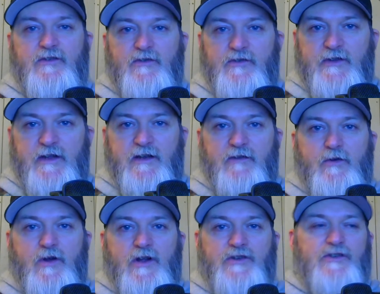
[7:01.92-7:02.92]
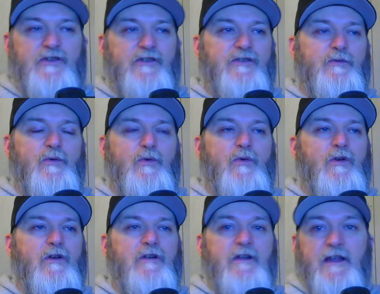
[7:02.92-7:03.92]
set of crutches, or
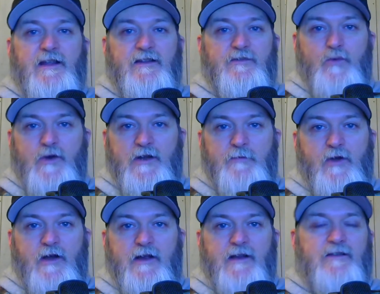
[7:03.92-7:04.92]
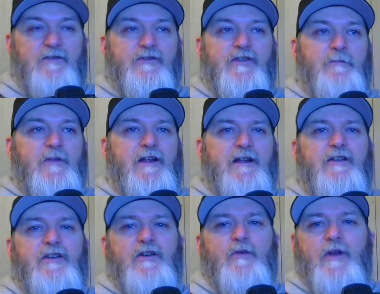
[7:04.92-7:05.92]
in case one breaks or something, like, you
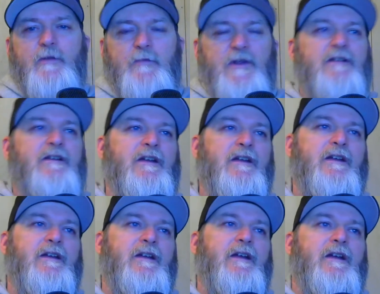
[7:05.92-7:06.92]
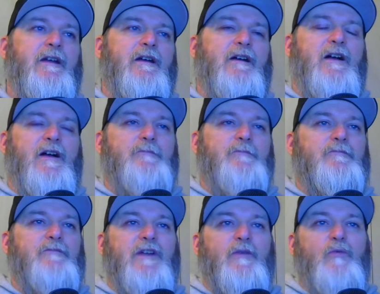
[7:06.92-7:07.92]
know what I mean. Now,
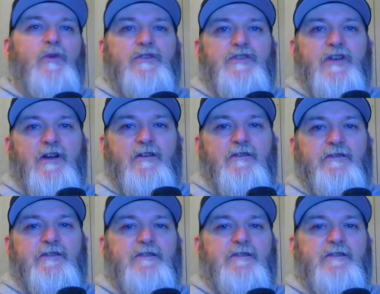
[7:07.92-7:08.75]
wheelchairs,